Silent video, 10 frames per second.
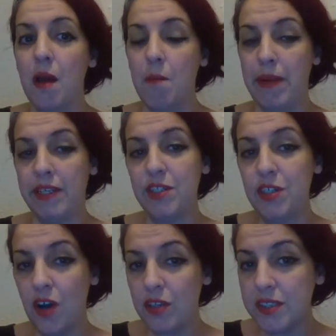
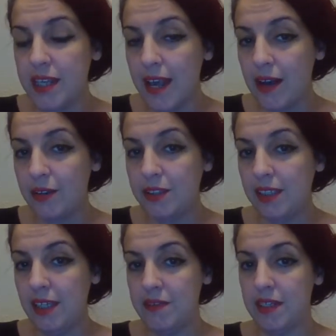Manson owns the house he
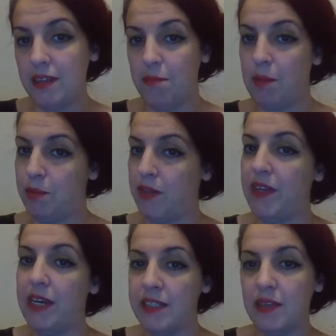lives in. My brother
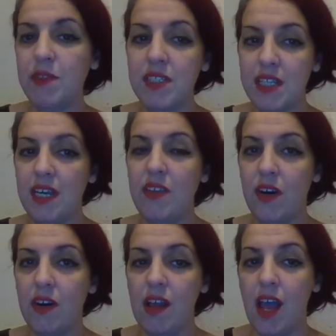has never stayed
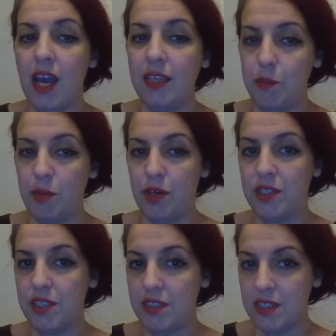there. And the
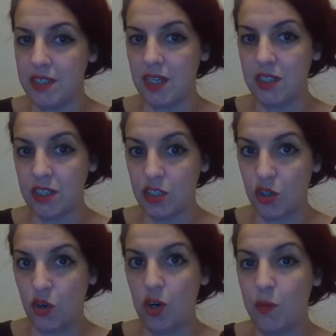person that says such
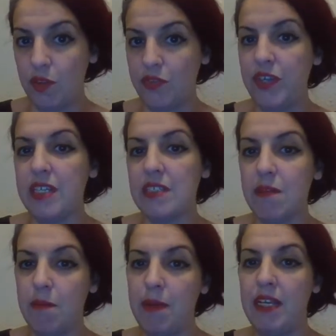horrible things
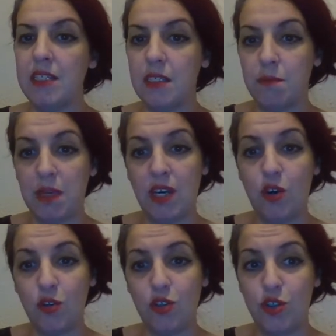about Manson being
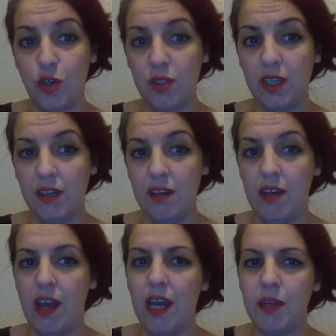controlling
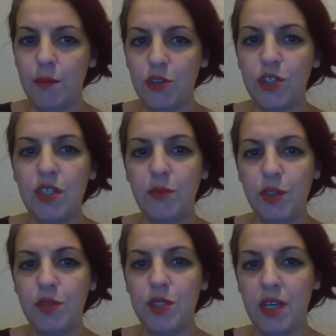and emotionally
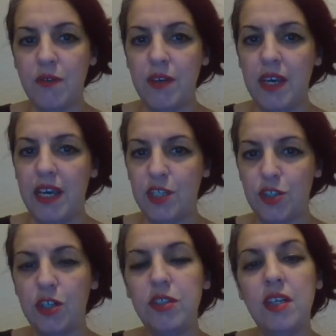abusive is
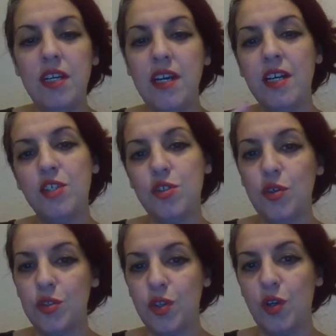certainly not
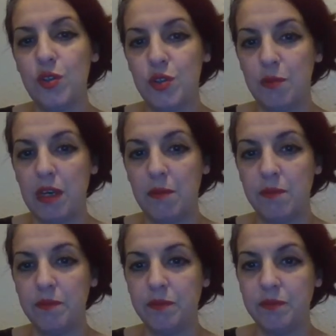source close to me.
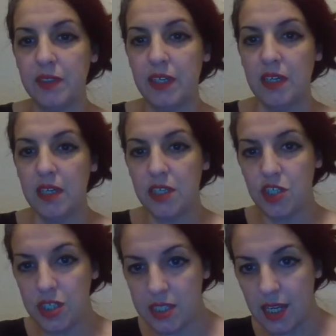And
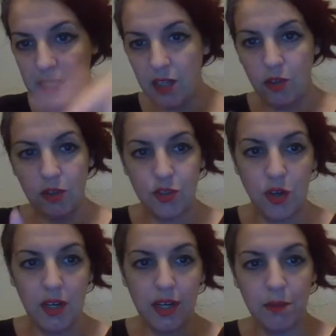she said the
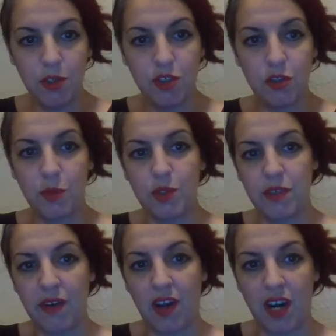controlling and emotionally
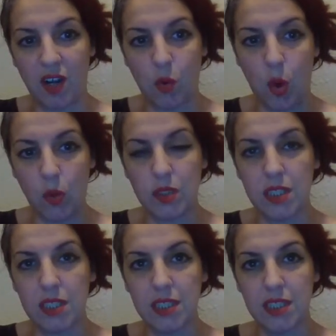abusive are like
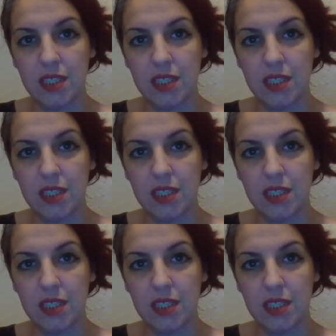quotes.